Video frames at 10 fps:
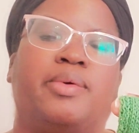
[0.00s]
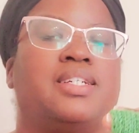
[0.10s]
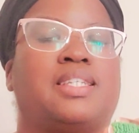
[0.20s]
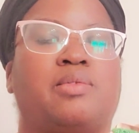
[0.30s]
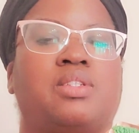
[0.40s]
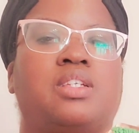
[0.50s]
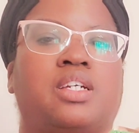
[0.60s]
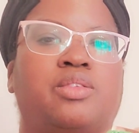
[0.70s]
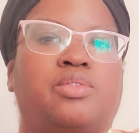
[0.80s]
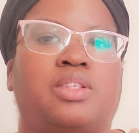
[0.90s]
because I was
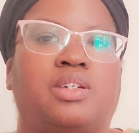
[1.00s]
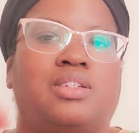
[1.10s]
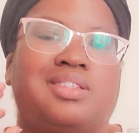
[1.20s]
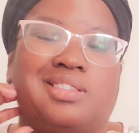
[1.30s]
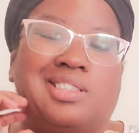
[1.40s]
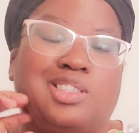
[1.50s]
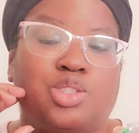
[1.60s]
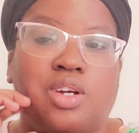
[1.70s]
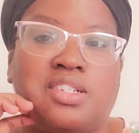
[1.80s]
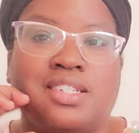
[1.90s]
looking through the
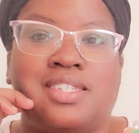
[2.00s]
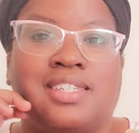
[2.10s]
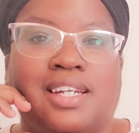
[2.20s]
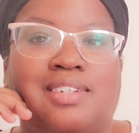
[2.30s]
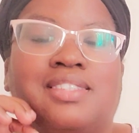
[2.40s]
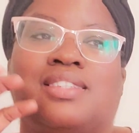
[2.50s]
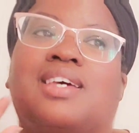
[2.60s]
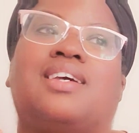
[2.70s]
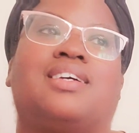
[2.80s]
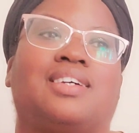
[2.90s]
instructions and I was
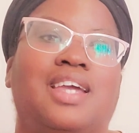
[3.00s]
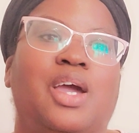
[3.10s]
like,